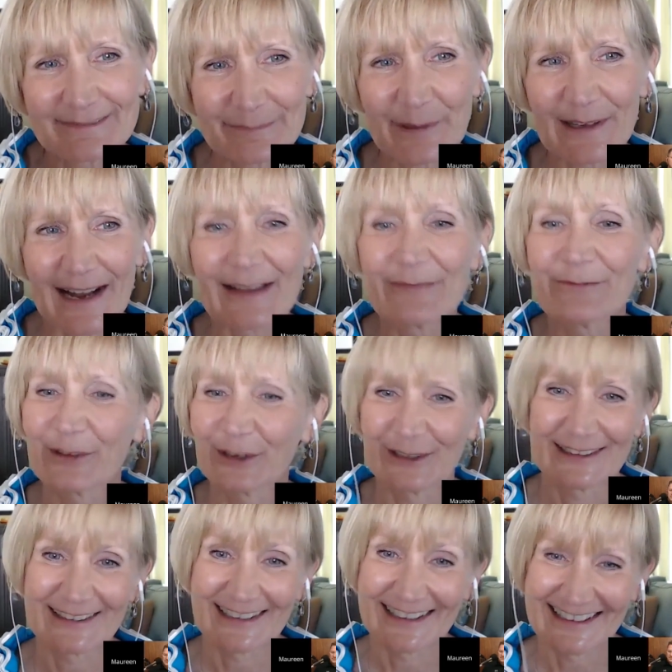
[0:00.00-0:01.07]
but I'm
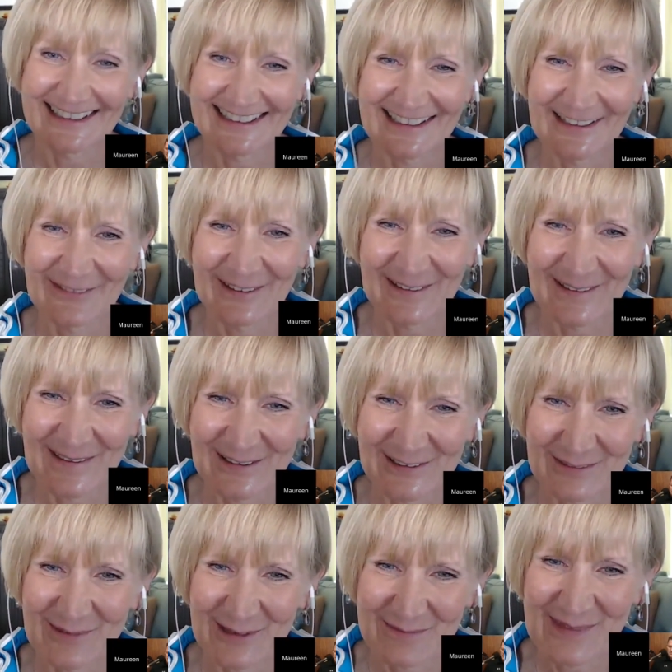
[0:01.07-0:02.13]
very excited to have hit the
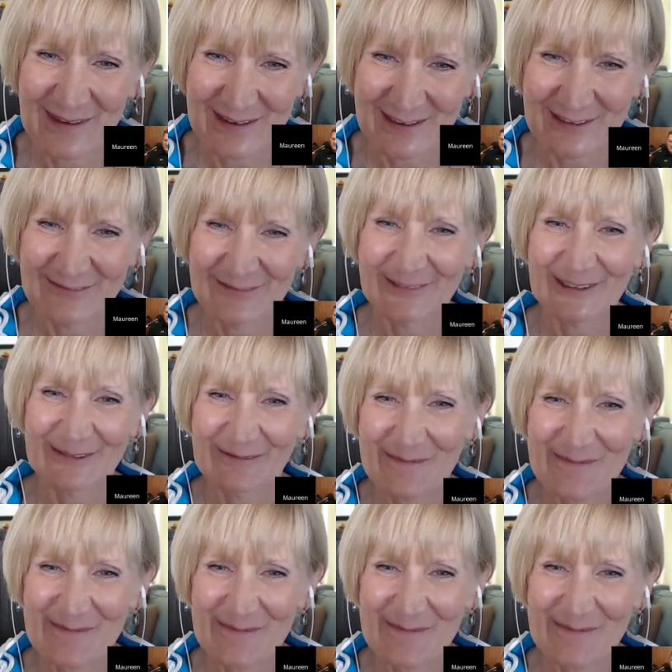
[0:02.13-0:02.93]
thousand mark. Thank you. Well, I